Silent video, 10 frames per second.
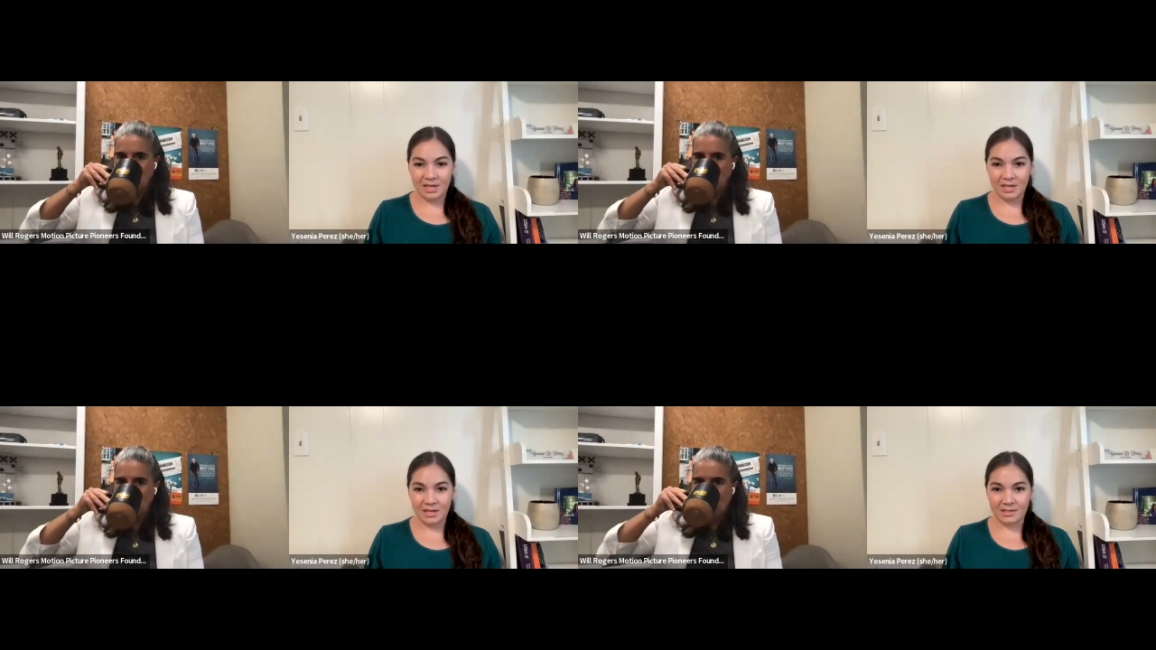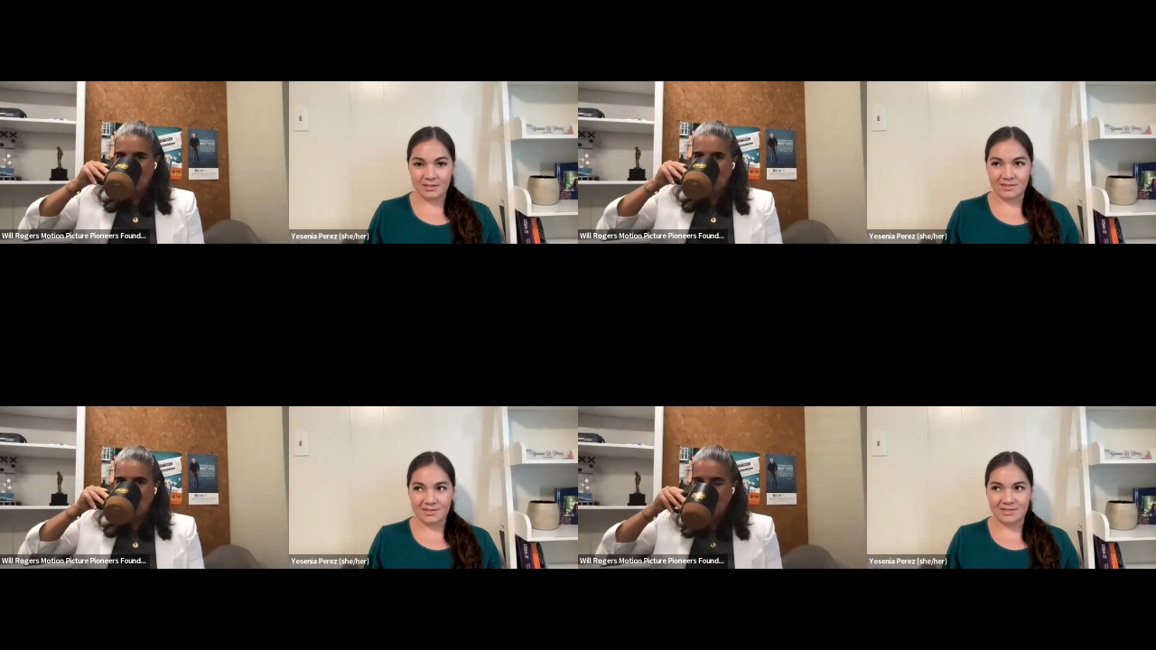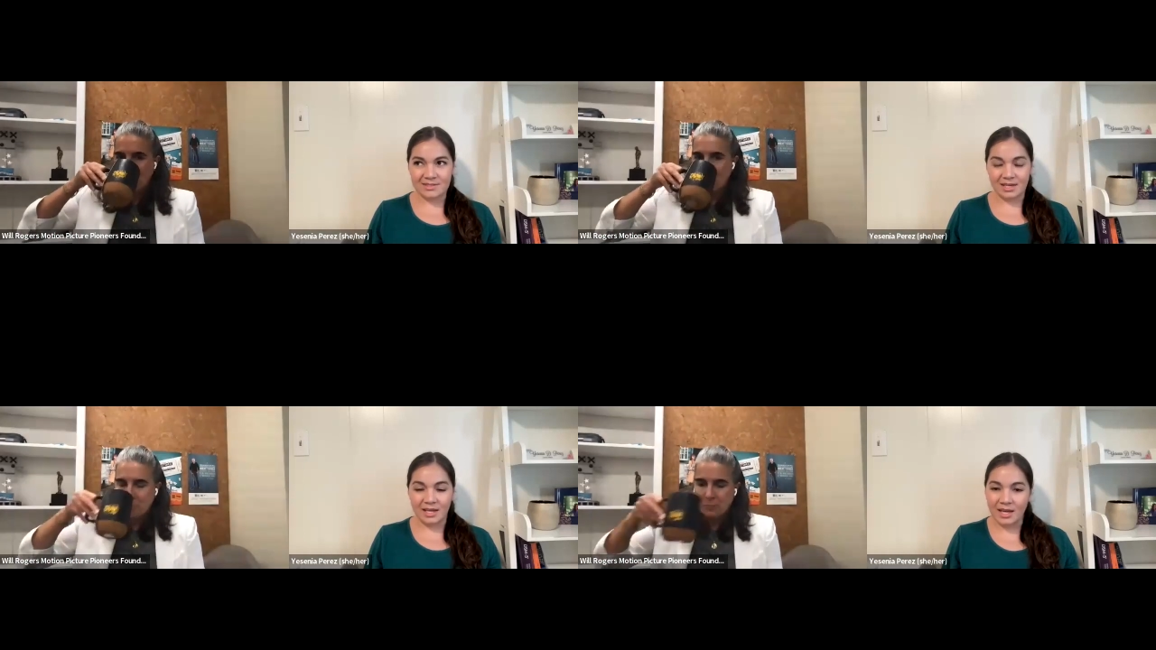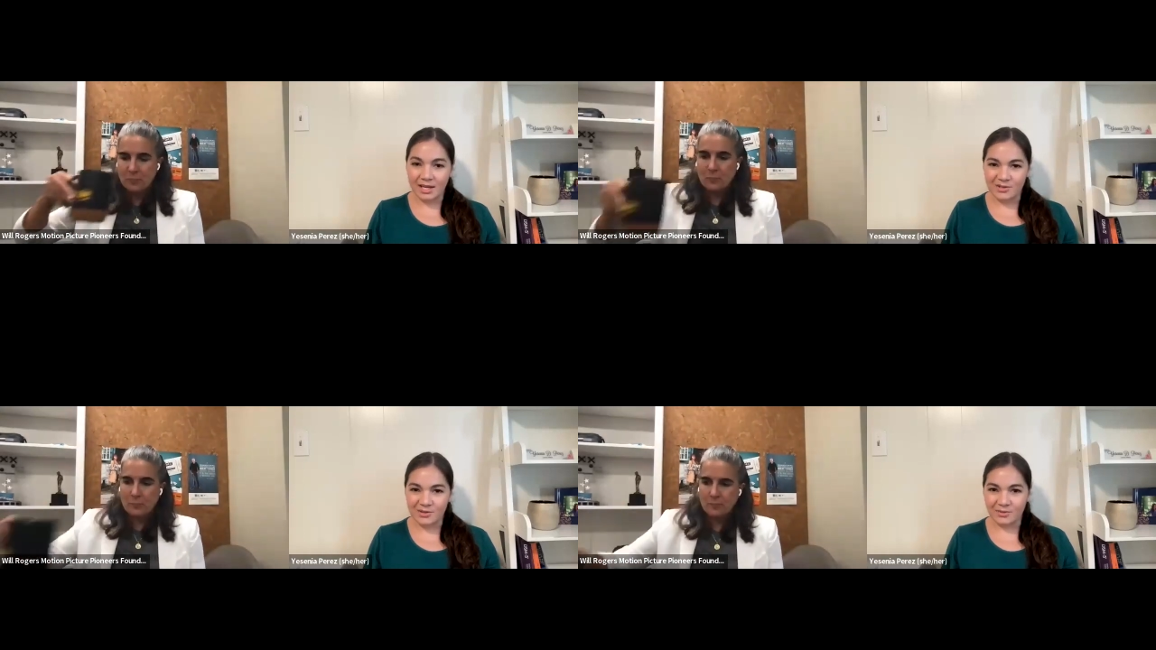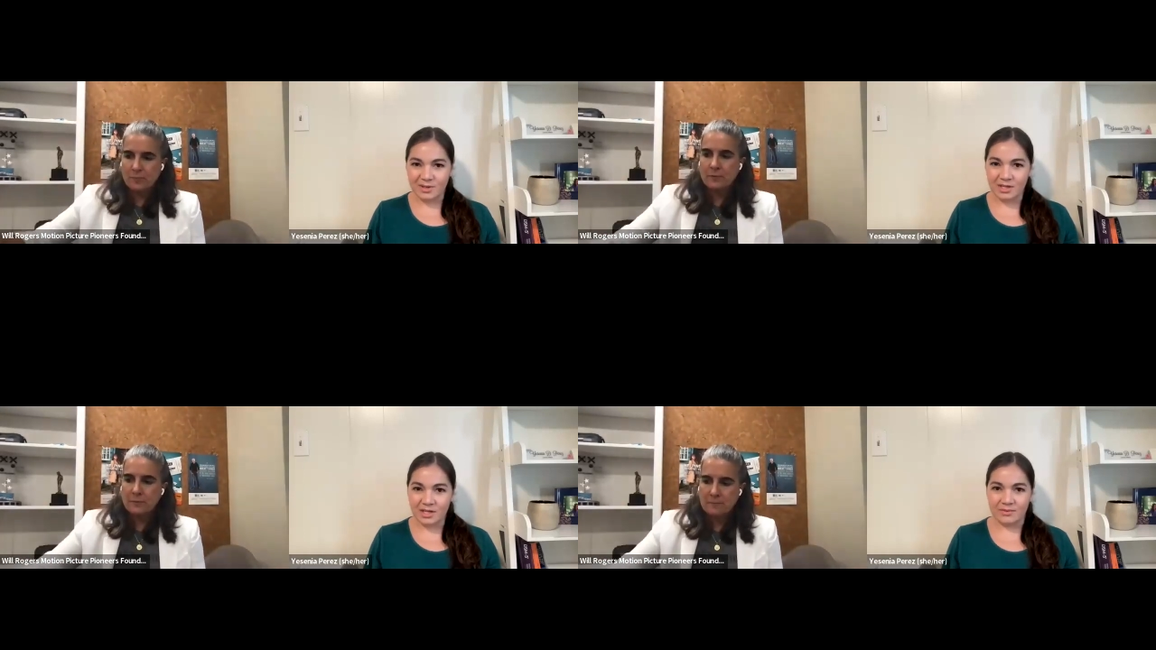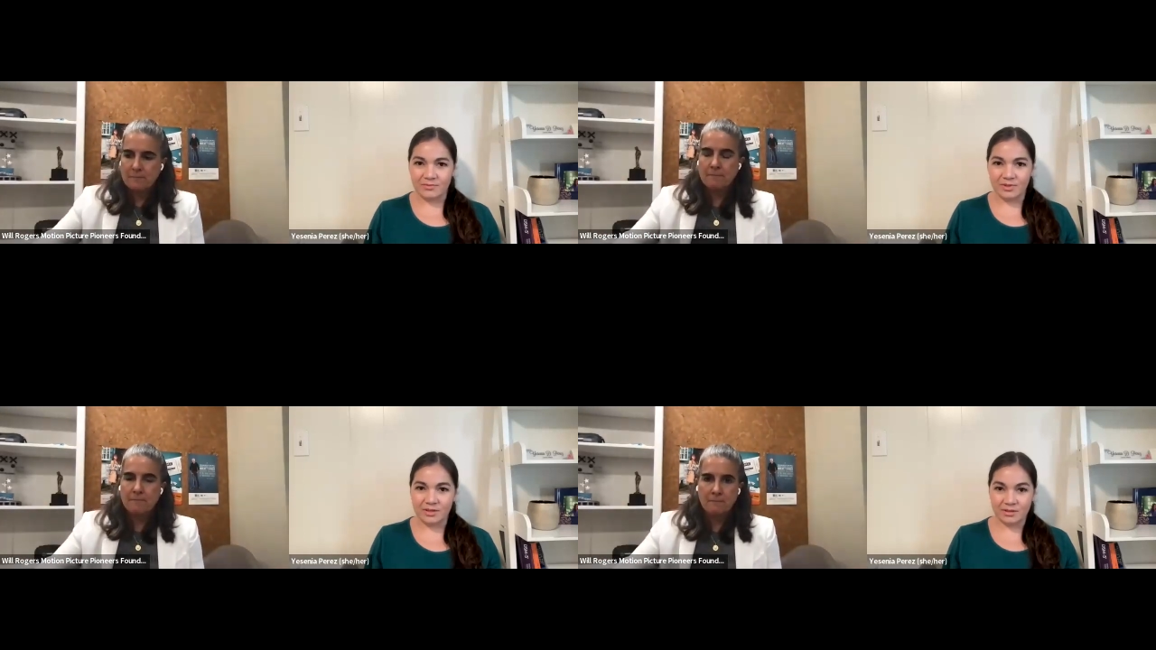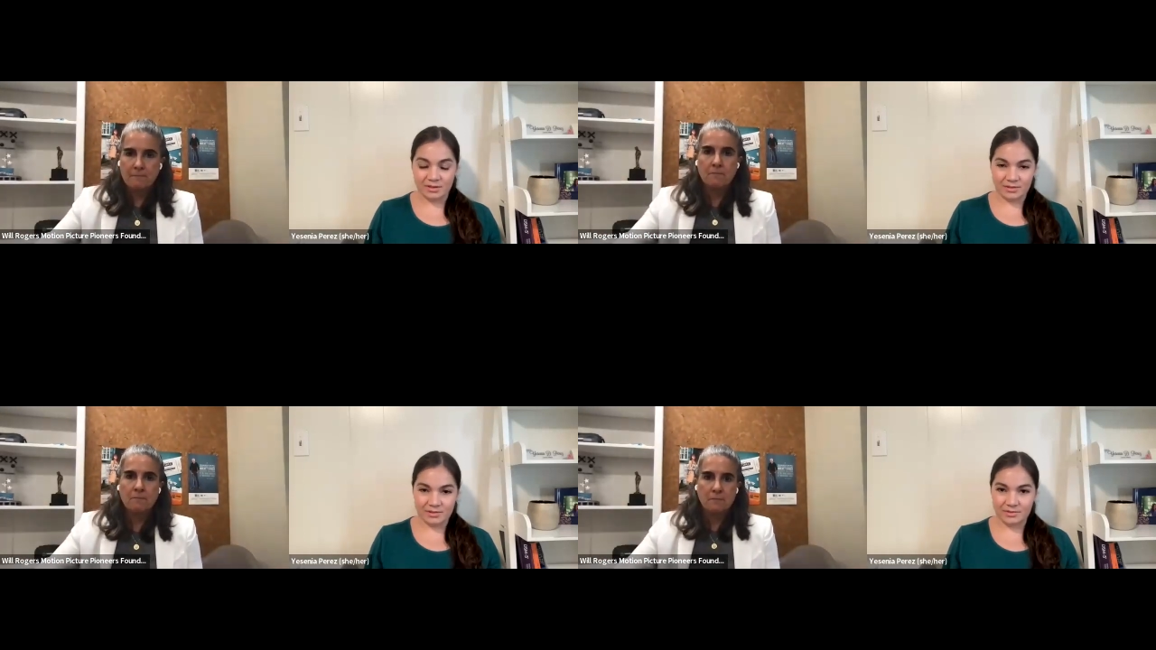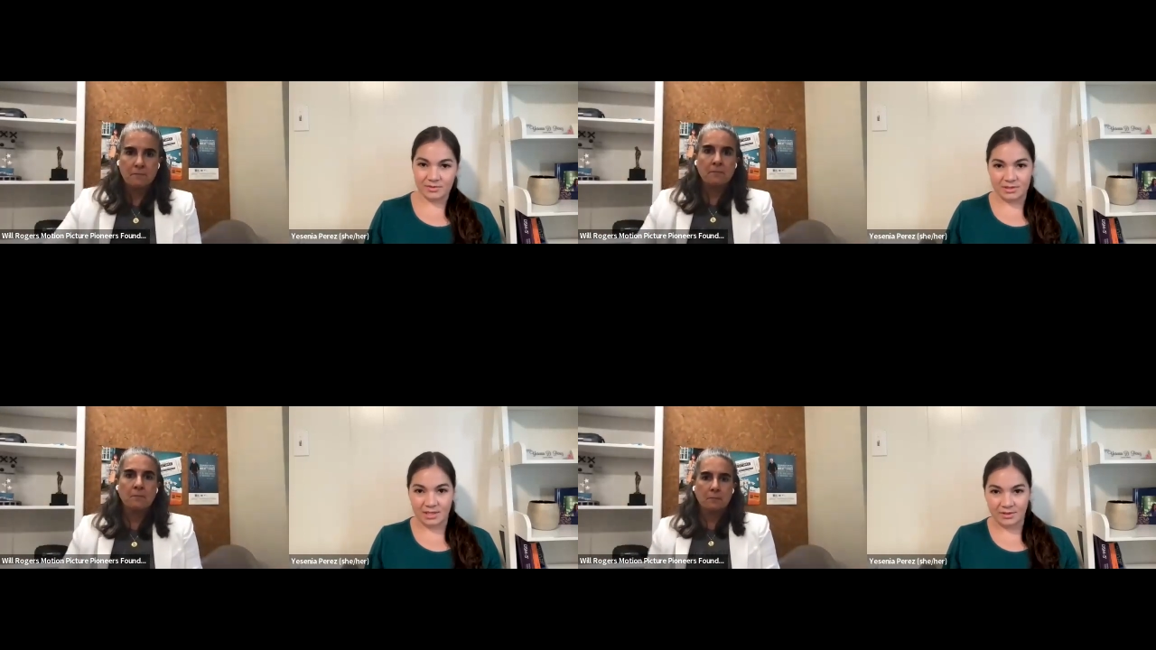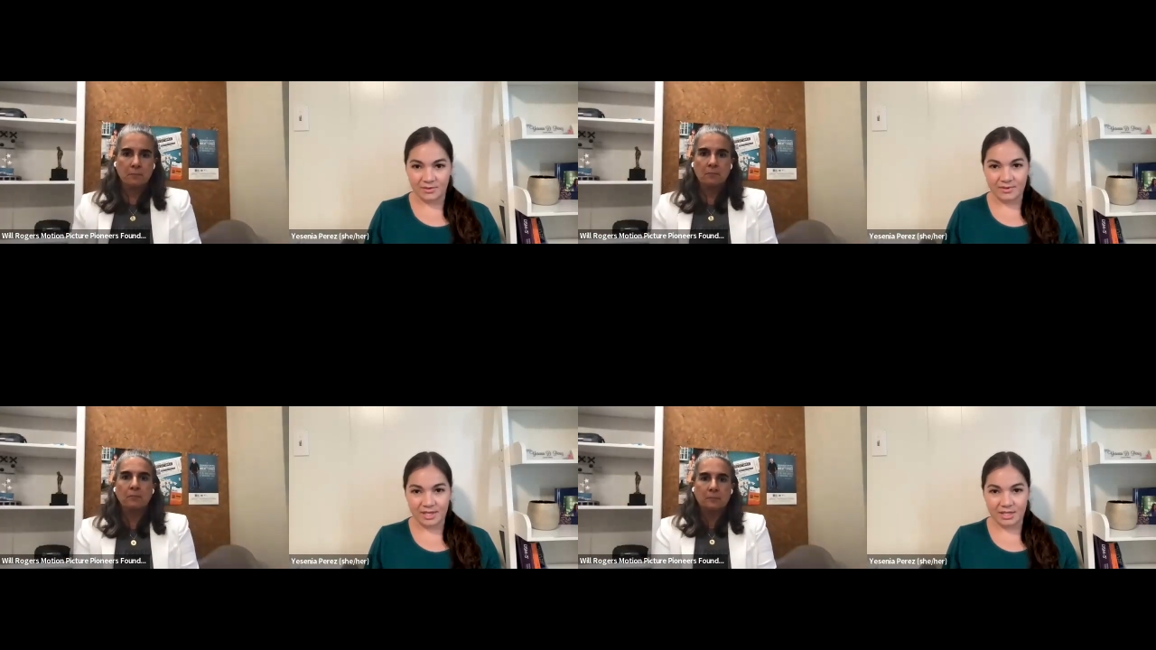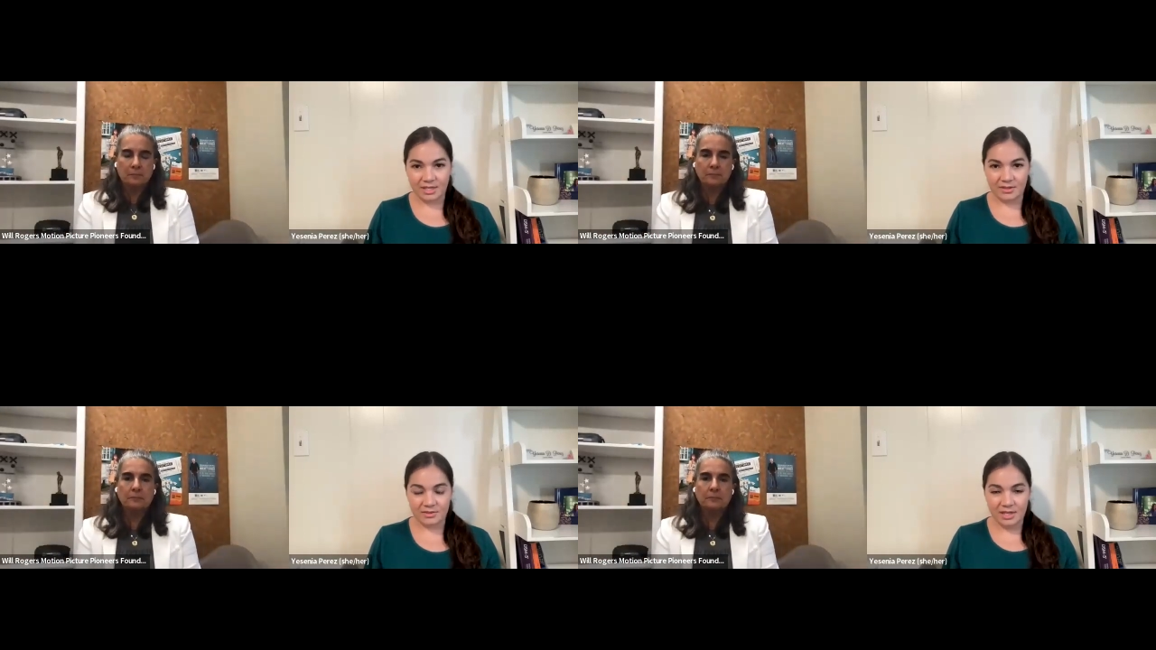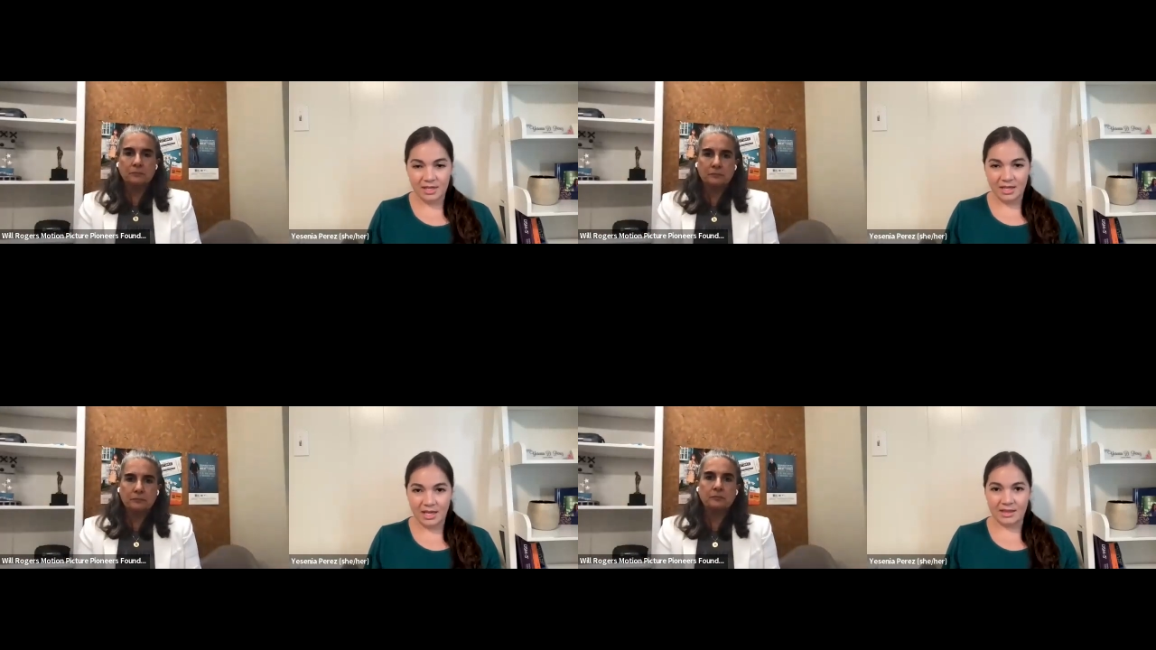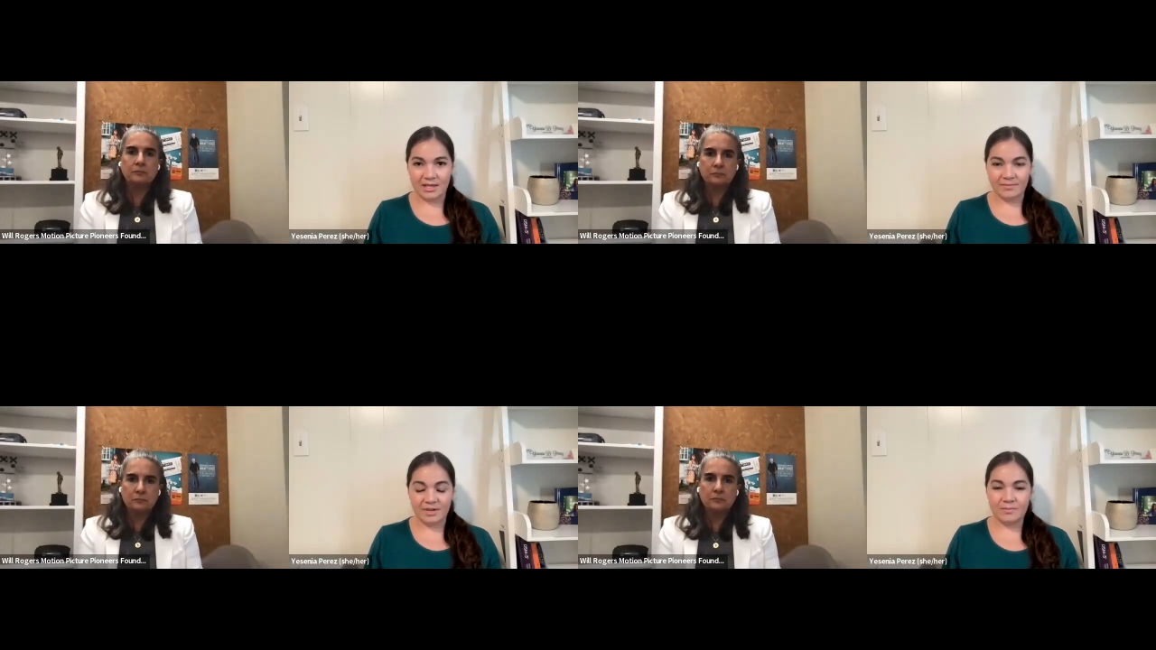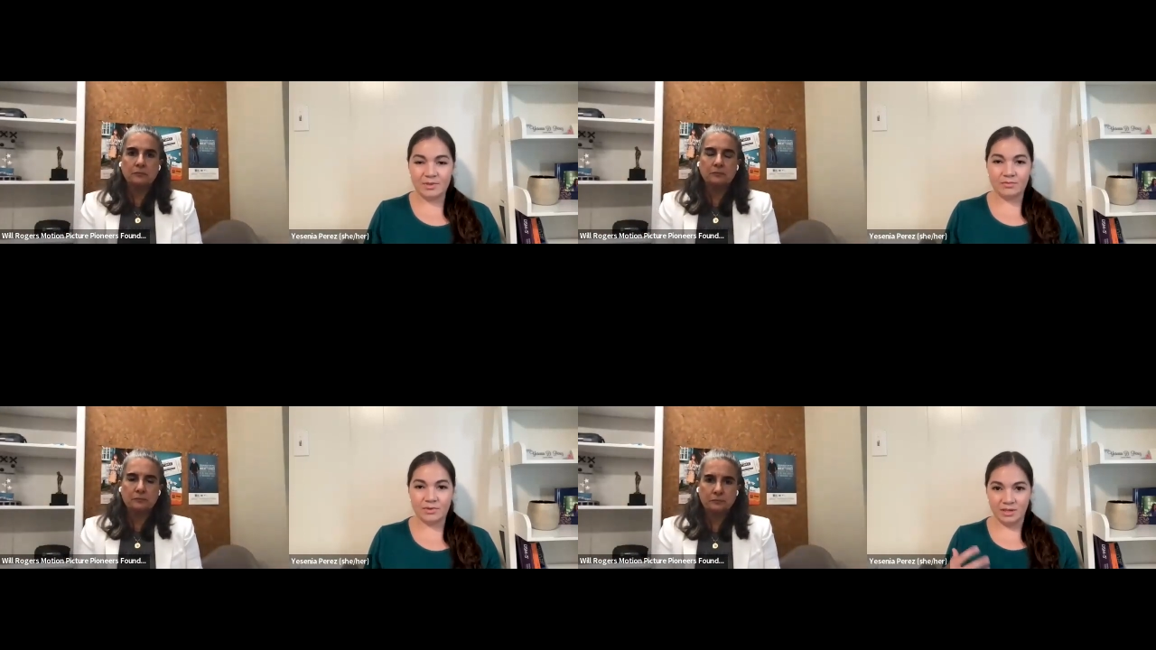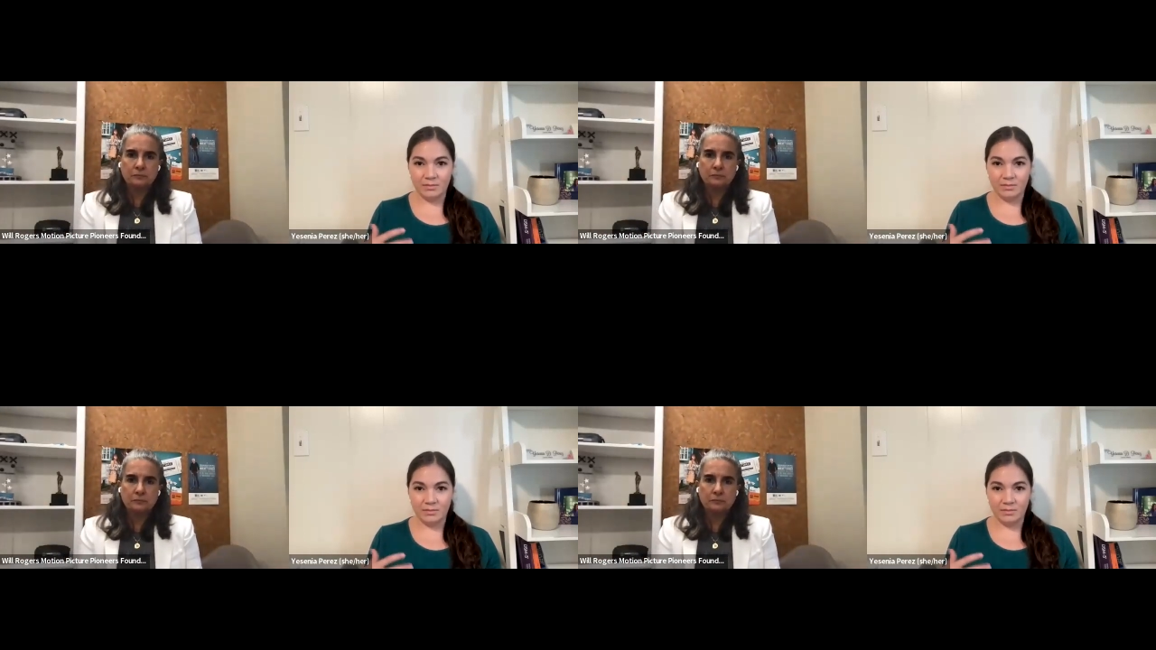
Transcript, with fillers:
Speaker 1: and say, hey, you know what, I'm feeling a little suicidal right now. And that might be a